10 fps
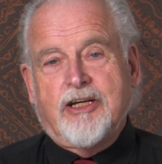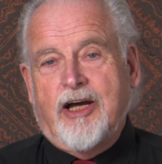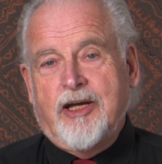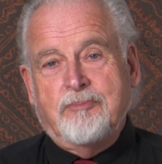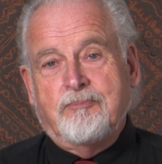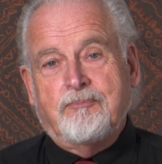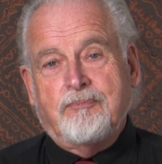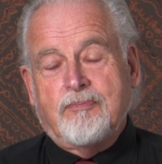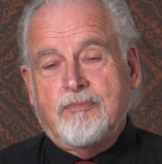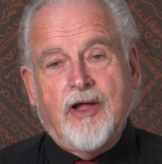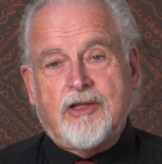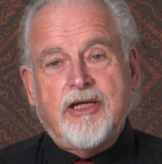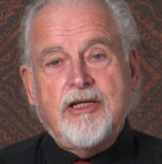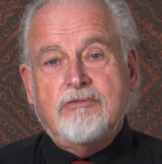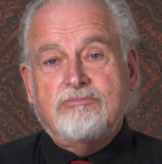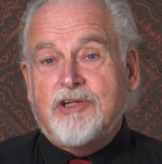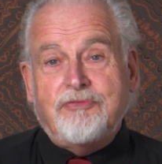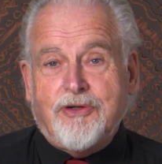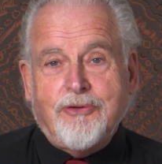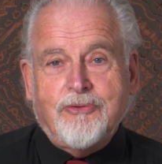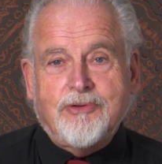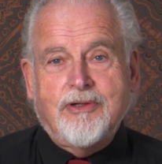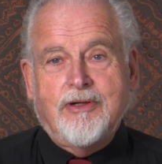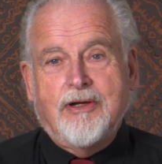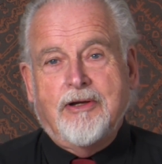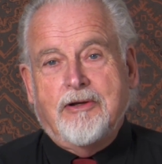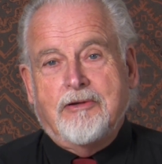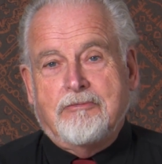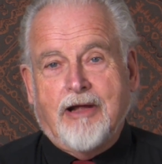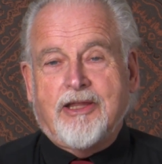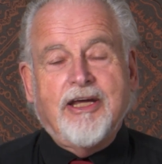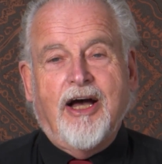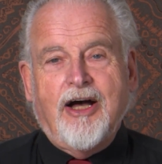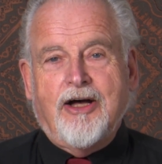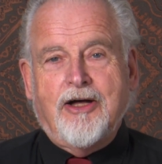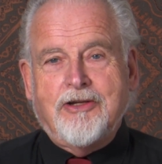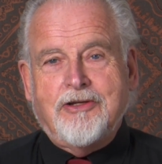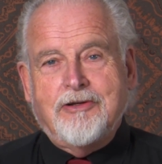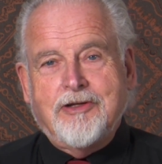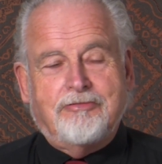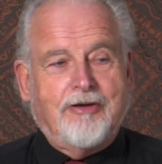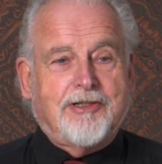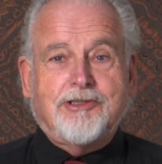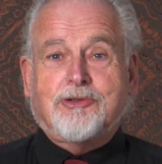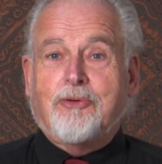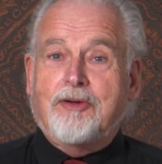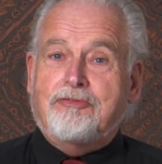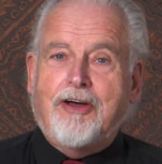game. Nothing difficult, nothing hard. In fact, it's quite